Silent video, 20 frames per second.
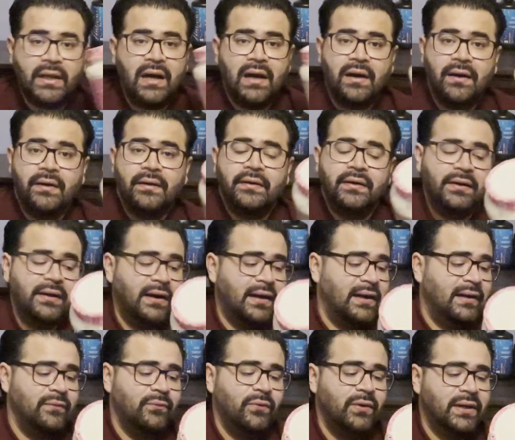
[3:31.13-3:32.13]

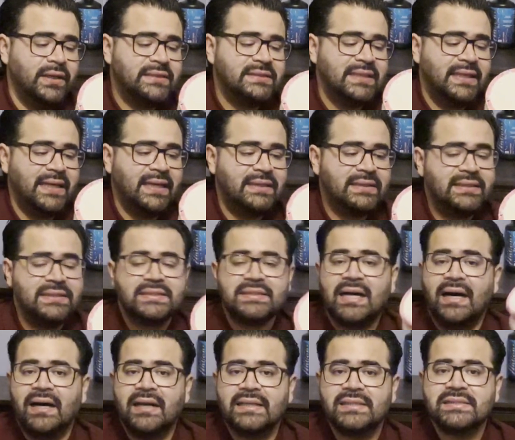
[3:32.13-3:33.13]
I wanted to get this,
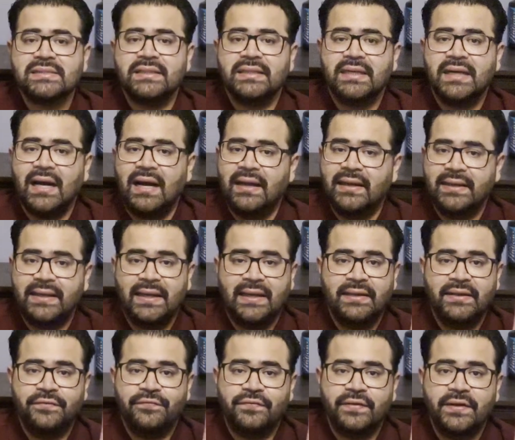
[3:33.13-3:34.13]
honestly, cotton
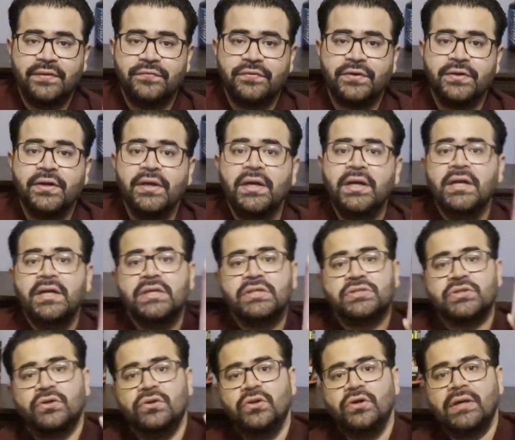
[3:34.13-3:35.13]
candy flavor.
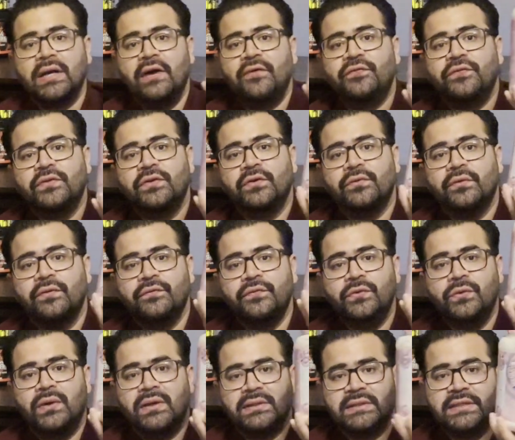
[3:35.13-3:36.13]
So look out for the
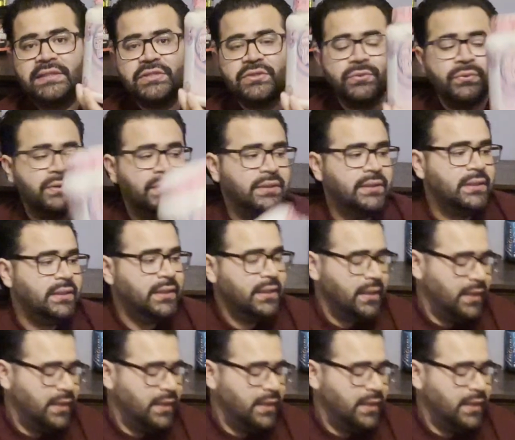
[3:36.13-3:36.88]
review on this one.